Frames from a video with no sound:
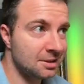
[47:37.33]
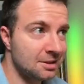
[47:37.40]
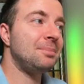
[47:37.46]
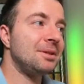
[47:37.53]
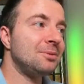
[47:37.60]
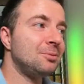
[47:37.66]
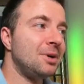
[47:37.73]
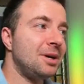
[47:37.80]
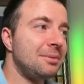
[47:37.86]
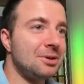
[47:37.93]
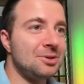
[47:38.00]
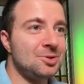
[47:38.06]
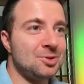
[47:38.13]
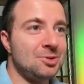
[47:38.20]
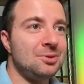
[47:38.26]
But what I'm going
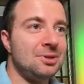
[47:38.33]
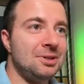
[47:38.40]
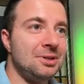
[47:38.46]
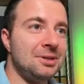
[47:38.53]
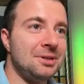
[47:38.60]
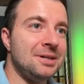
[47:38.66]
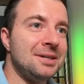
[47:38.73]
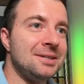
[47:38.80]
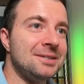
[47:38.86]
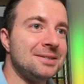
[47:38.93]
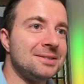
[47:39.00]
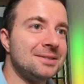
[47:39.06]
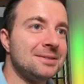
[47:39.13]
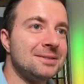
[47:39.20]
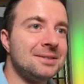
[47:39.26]
to show you here
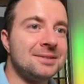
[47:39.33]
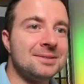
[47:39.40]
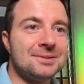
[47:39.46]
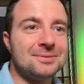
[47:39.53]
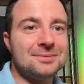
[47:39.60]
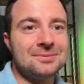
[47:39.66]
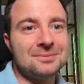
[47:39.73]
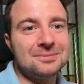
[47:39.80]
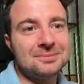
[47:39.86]
is this